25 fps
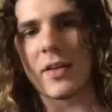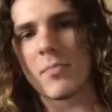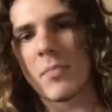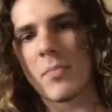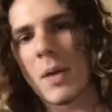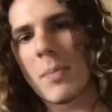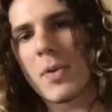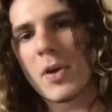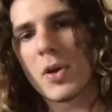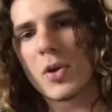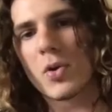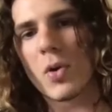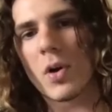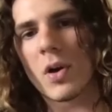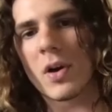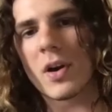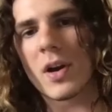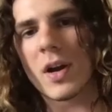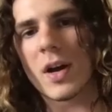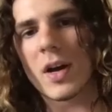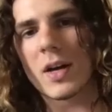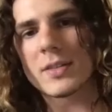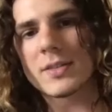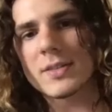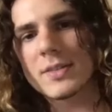Maybe you are
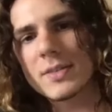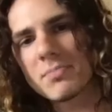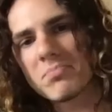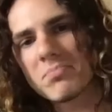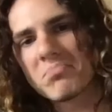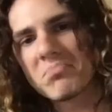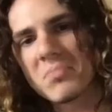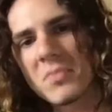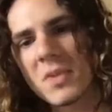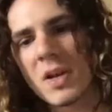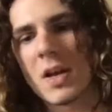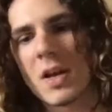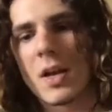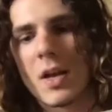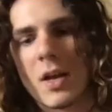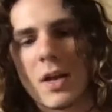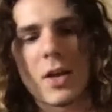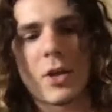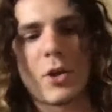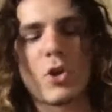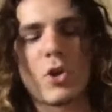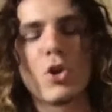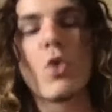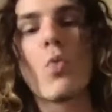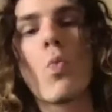not,
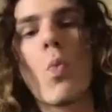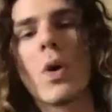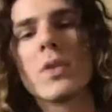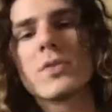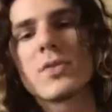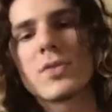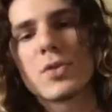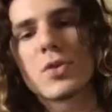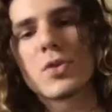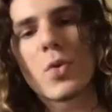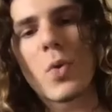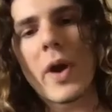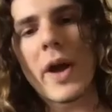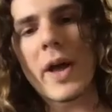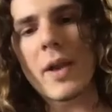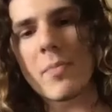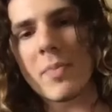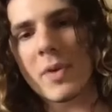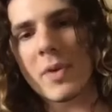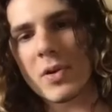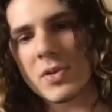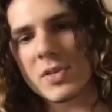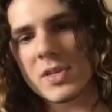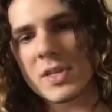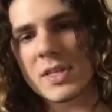you don't want to do it
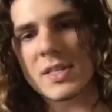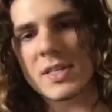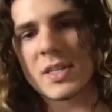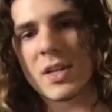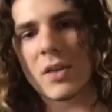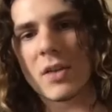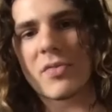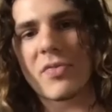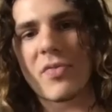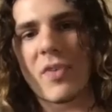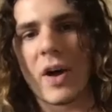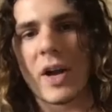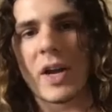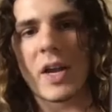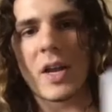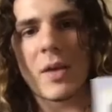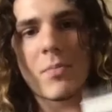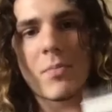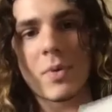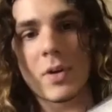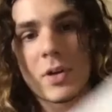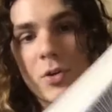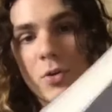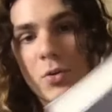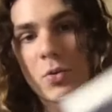because it's not funny,
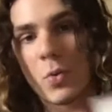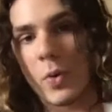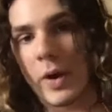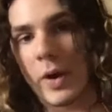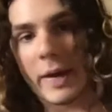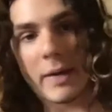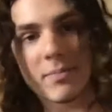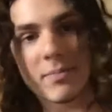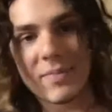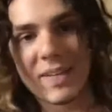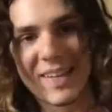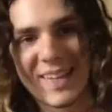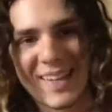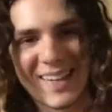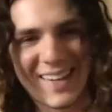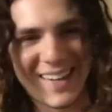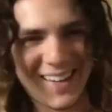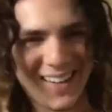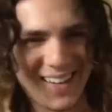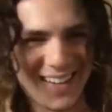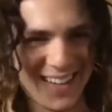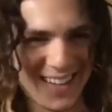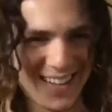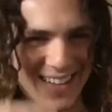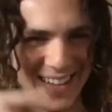but you do
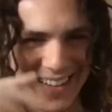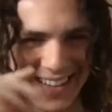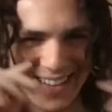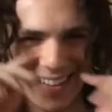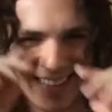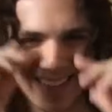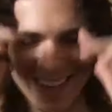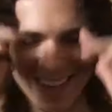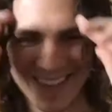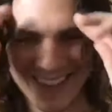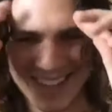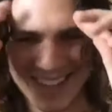it.